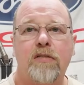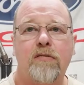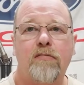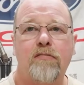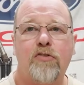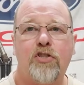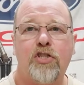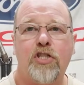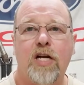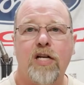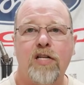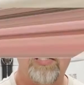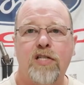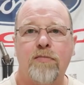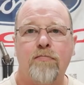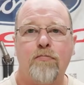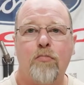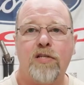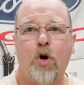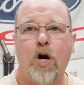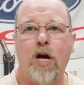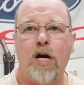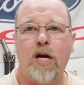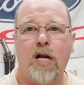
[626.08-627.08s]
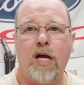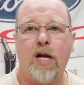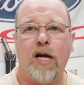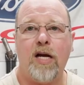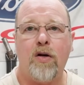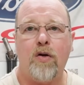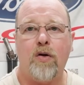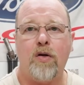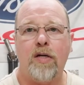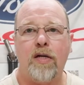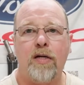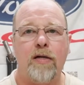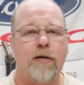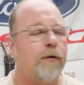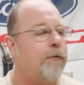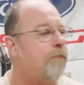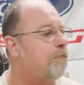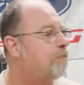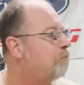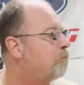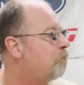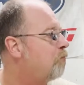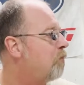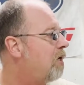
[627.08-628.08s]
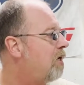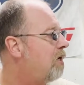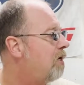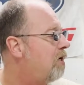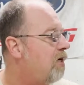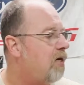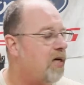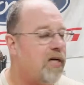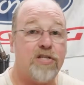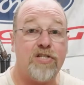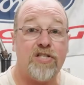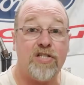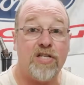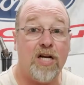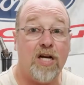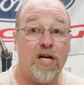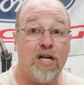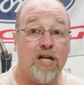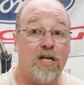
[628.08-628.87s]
shine some bright light on there and set it